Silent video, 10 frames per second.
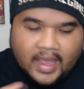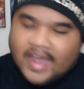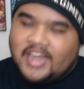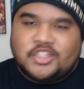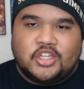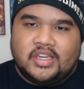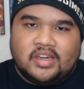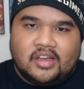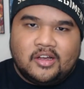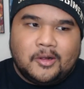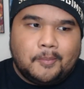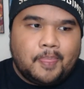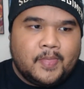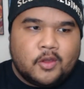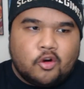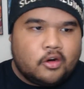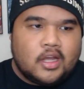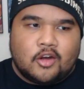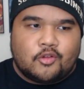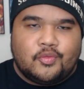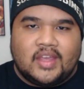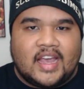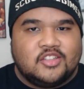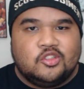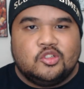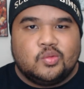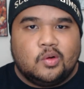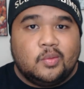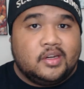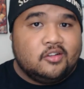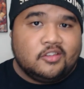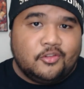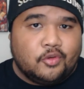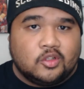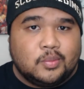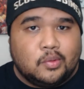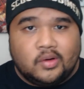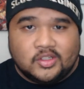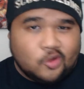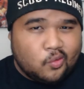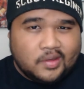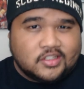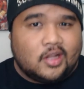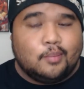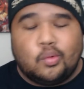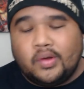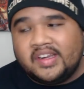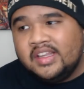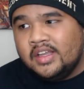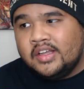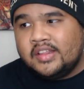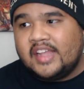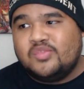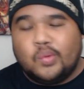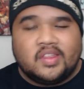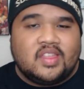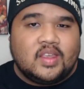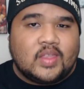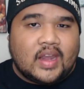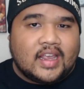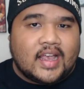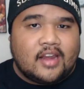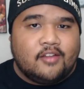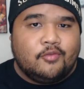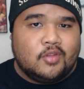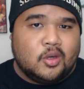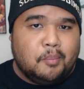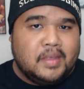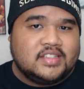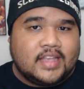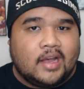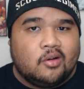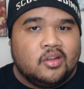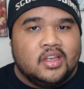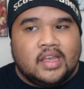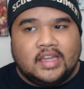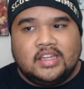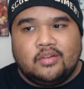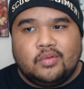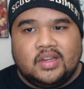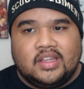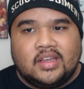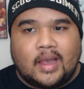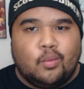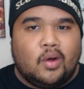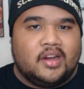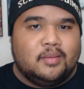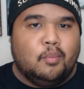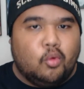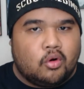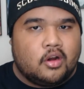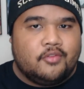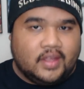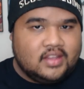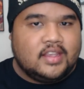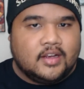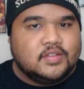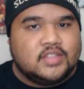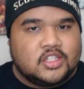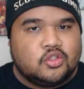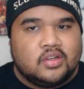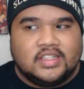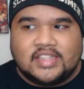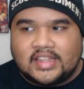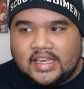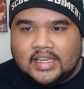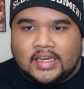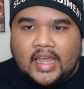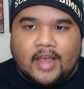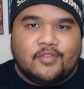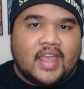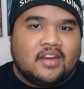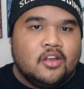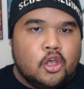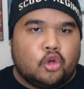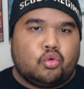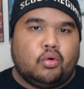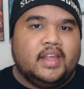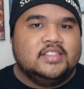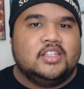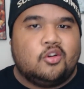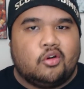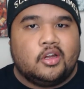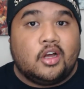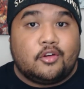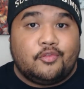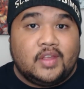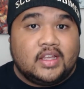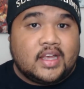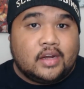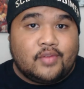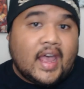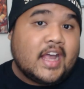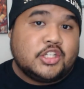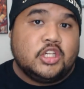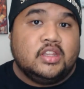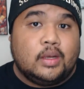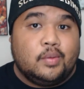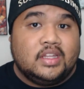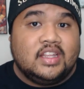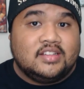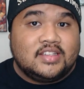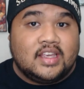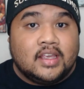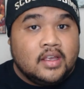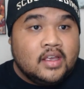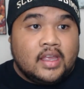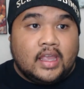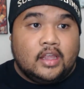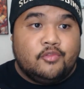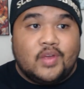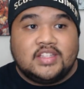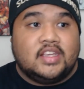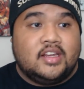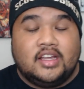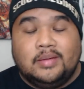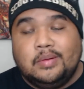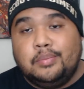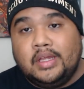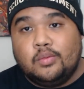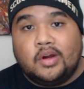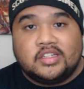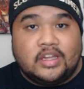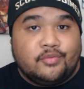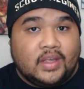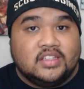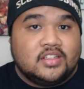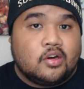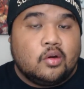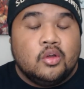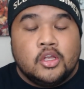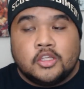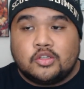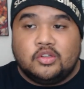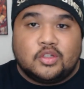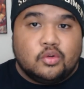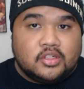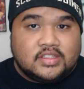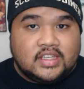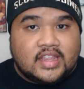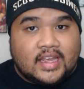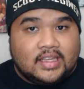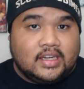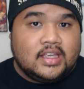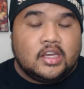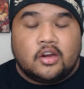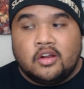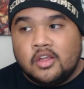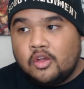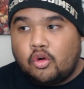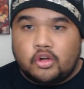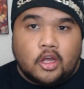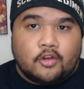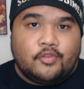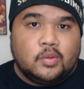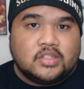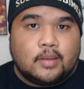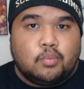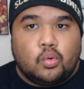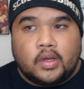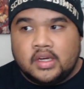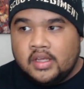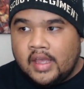action, the choreography as usual with Ufotable is always on point. That's one thing that I kind of, you know, missed out and didn't really, I wanted more of in Tales of Zestria, is that they didn't have that crazy choreography kind of action that we did see in Fate Stay Night Unlimited Blade Works and Fate Zero. So it's cool to see that in here. Choreography was on point.